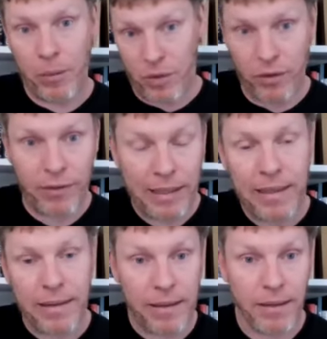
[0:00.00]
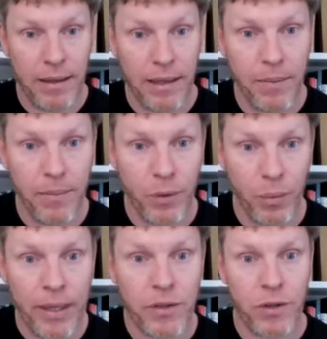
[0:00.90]
they were sort of leading the
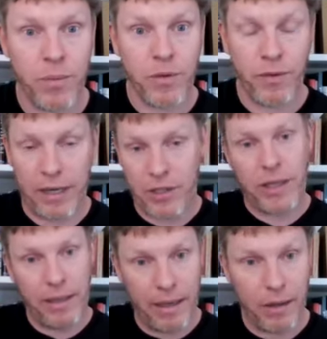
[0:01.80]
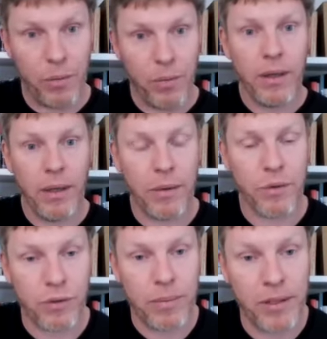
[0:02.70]
way in terms of actually how
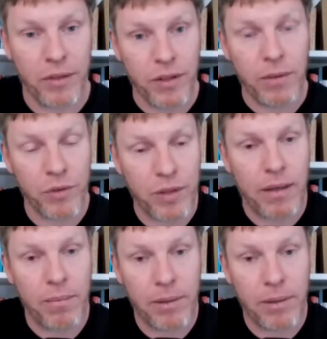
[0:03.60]
streamlined design was taking